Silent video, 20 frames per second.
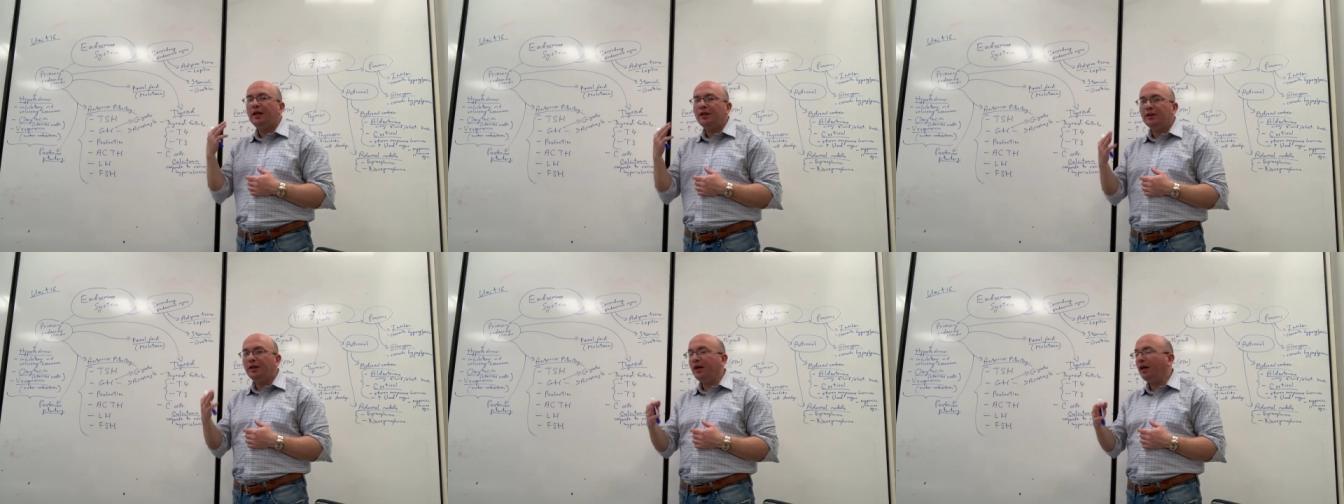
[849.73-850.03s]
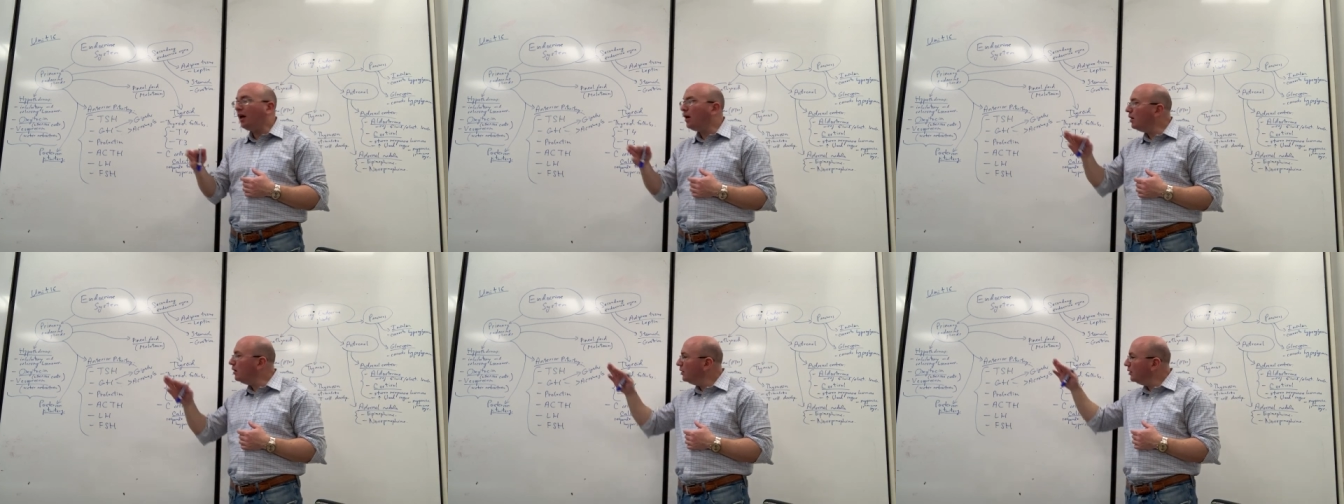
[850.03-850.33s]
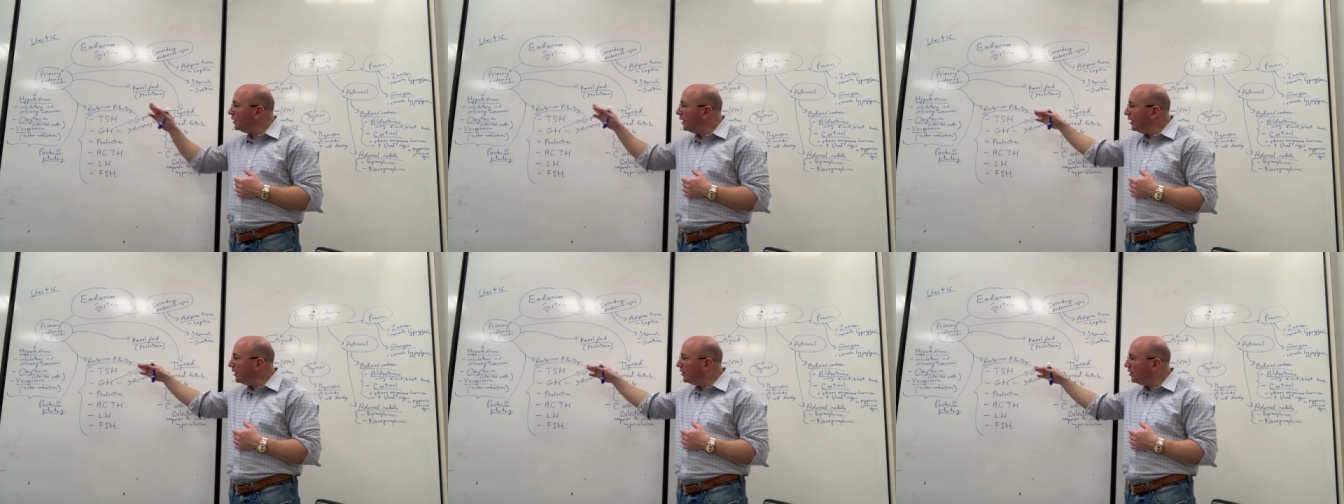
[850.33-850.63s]
they are,
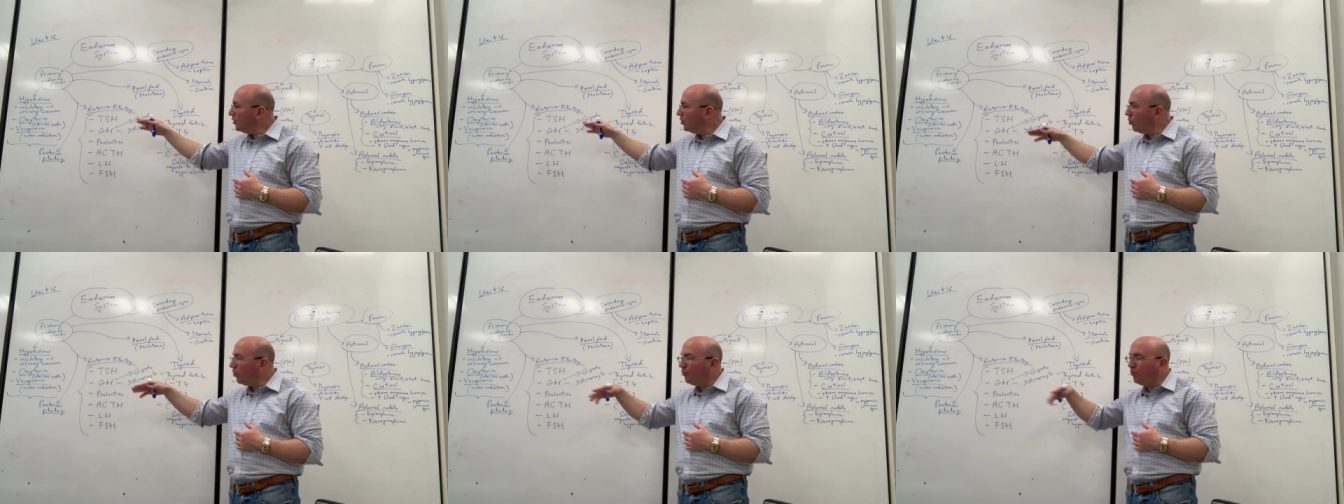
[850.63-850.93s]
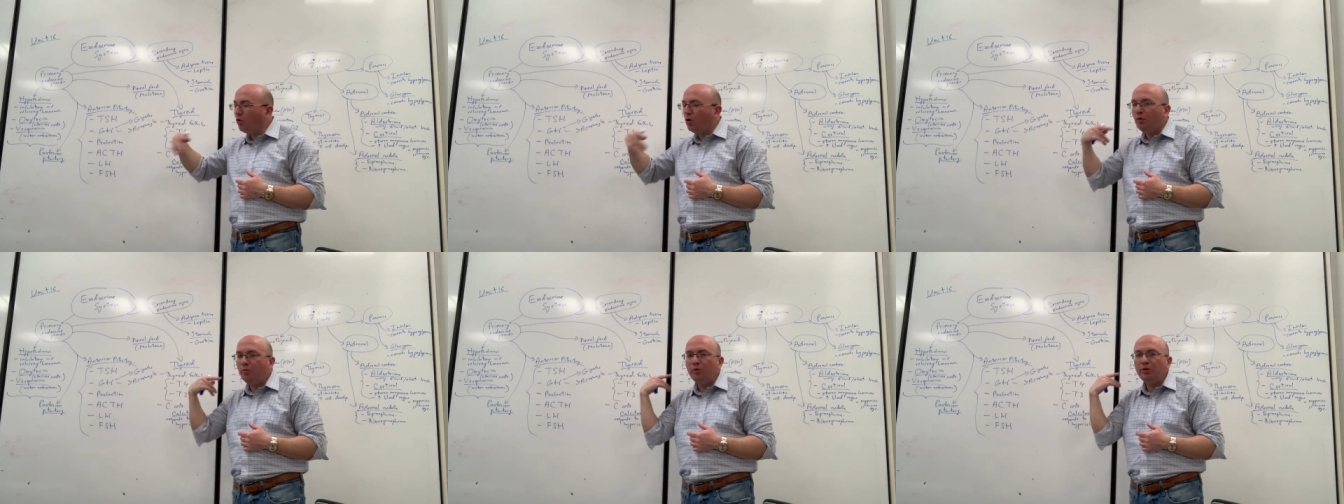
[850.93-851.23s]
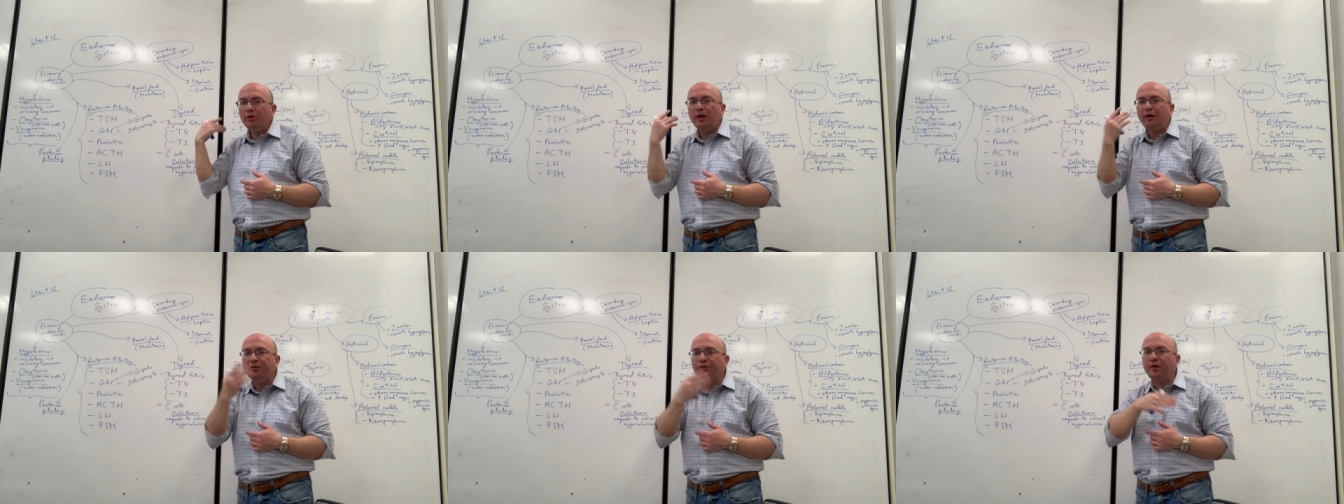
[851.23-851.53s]
like the growth
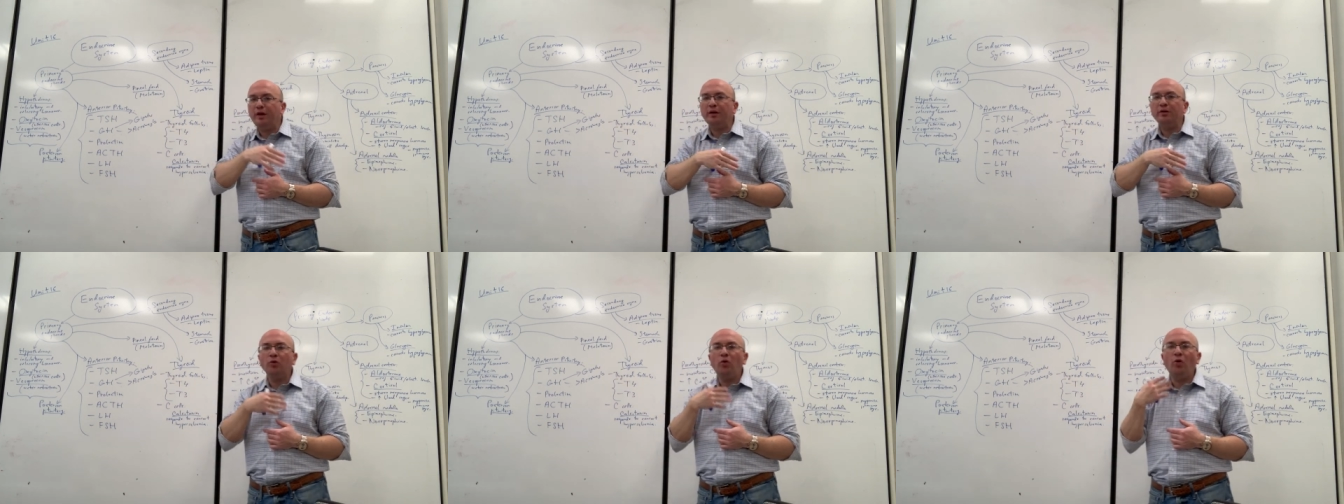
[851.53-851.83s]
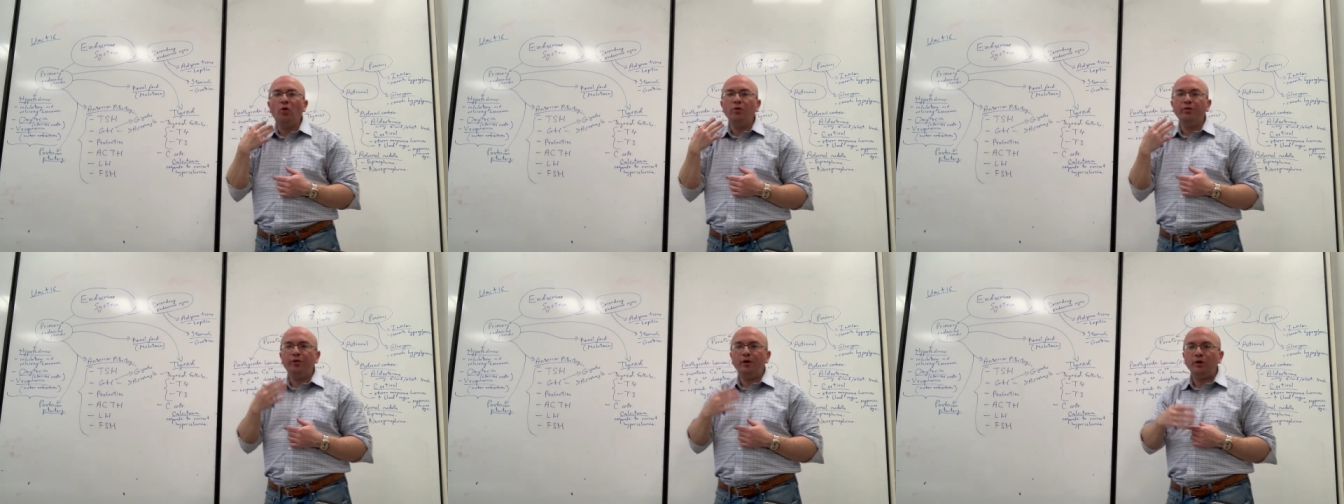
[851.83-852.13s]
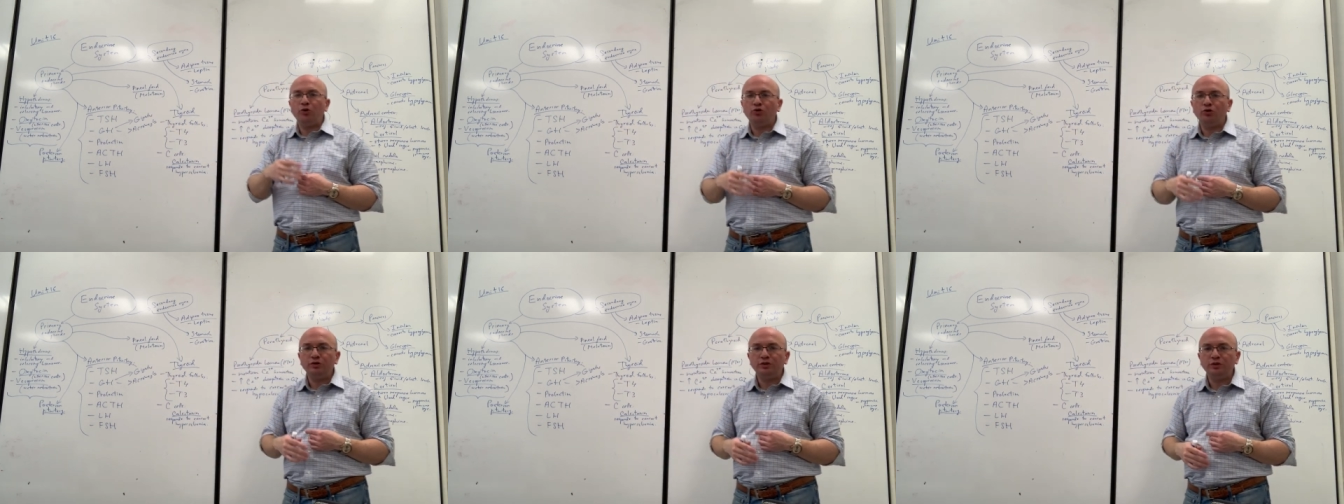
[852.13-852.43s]
hormone, affect all
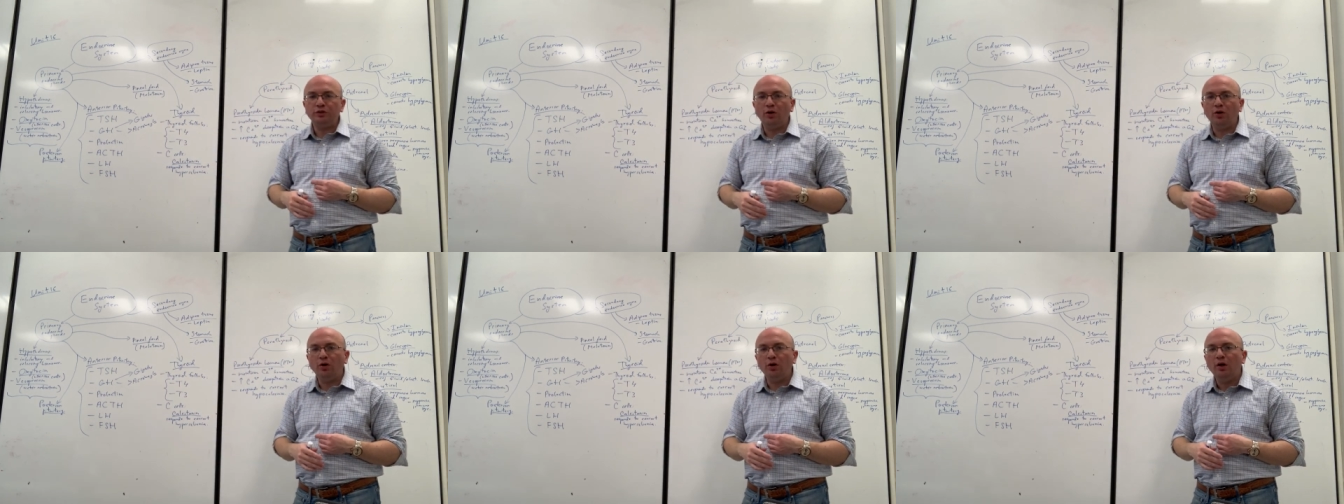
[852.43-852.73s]
functions,